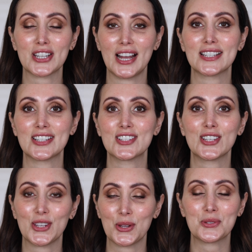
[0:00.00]
started to
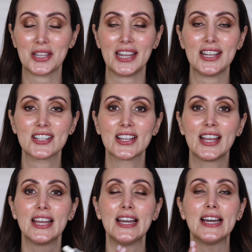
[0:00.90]
use this.
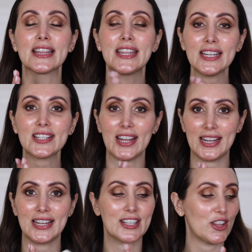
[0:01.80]
This
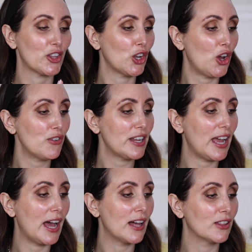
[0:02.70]
is the
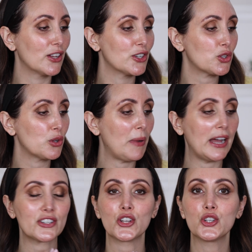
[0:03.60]
L'Oreal True
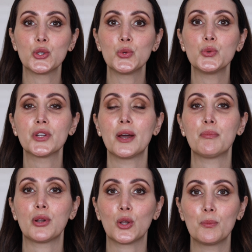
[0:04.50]
Match Nude
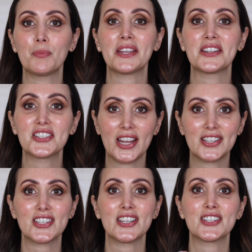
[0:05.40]
Plumping
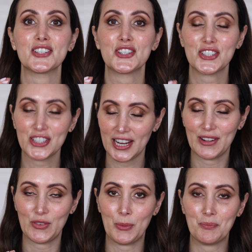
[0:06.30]
Tinted
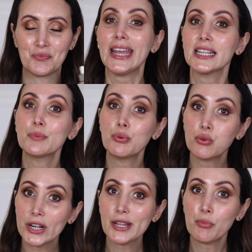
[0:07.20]
Serum. It's
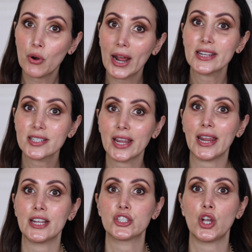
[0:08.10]
pretty
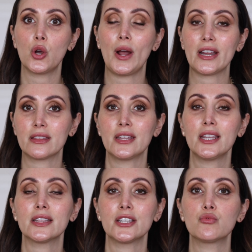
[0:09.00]
pricey, so I
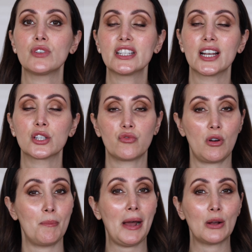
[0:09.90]
think this retails for
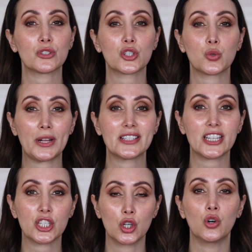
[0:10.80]
about
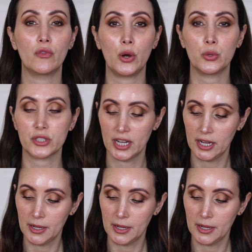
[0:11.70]
20 euros.